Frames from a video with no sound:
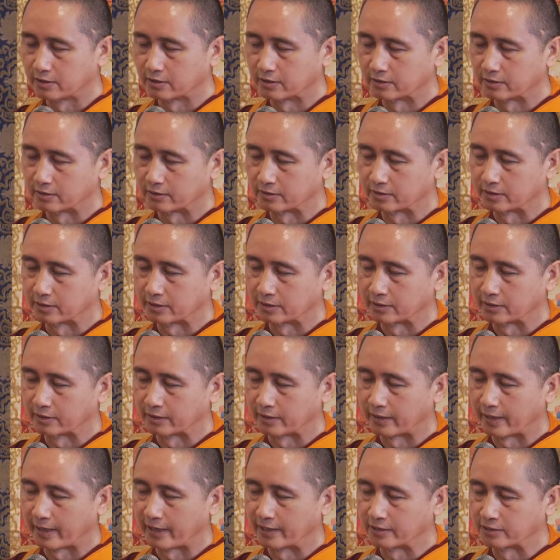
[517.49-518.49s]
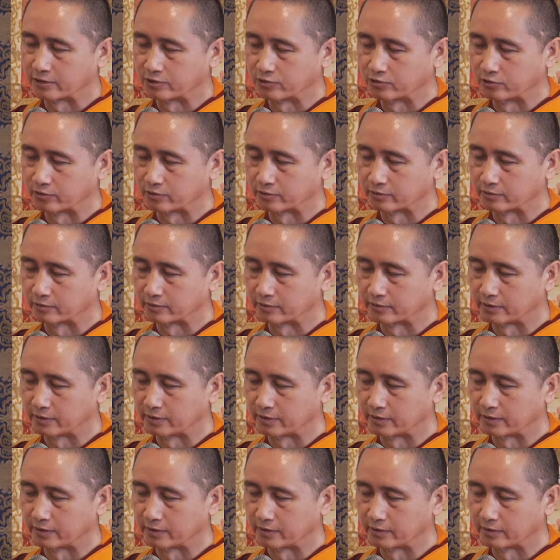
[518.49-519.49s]
Uh, the antidote or
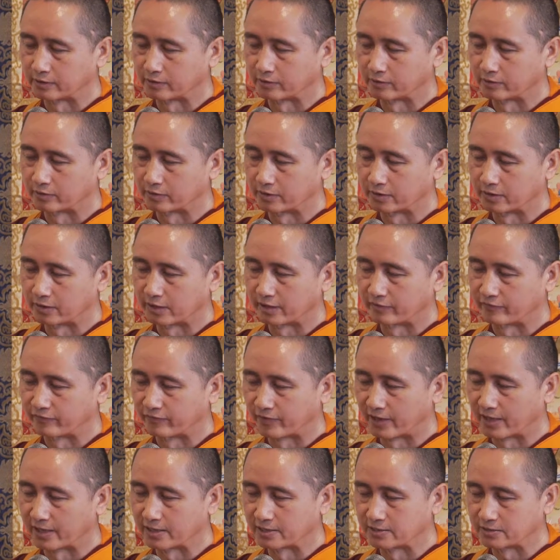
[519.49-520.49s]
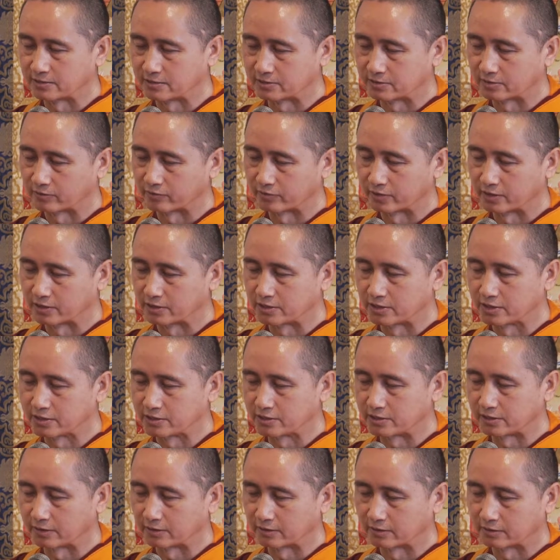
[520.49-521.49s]
the or the advice or the
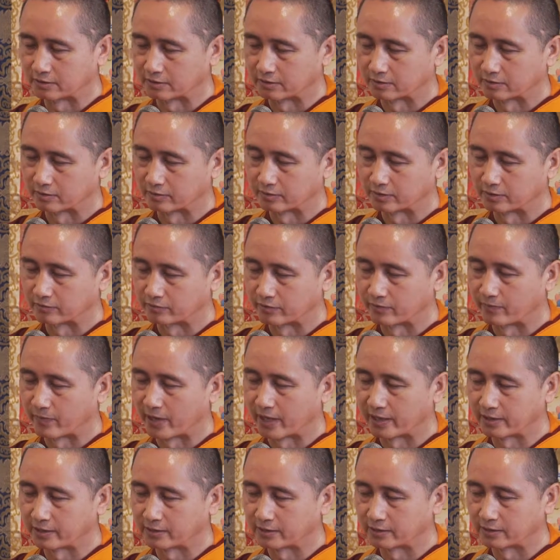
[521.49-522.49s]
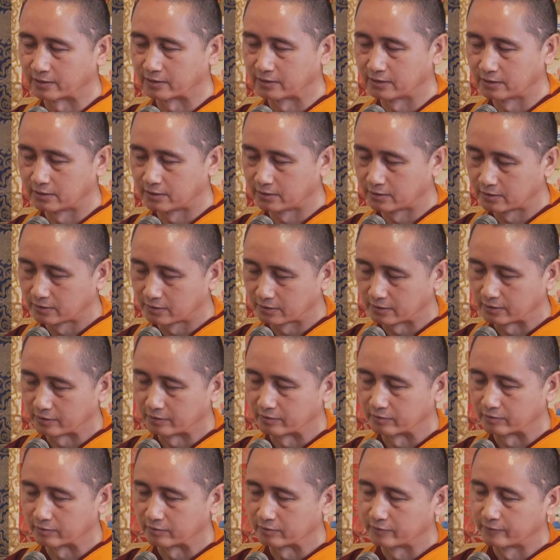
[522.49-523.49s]
teaching or the reminder, you
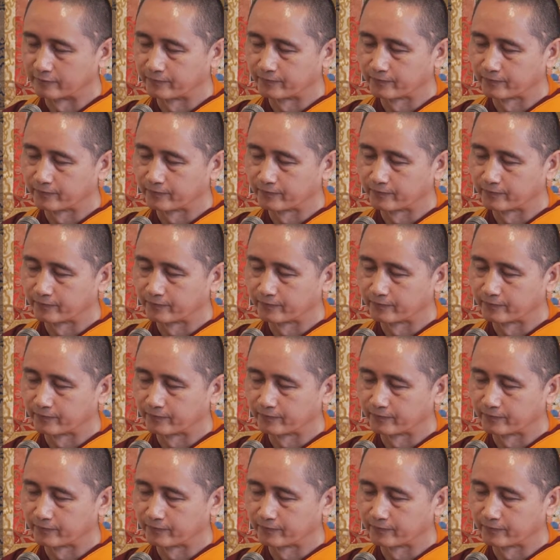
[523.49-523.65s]
know,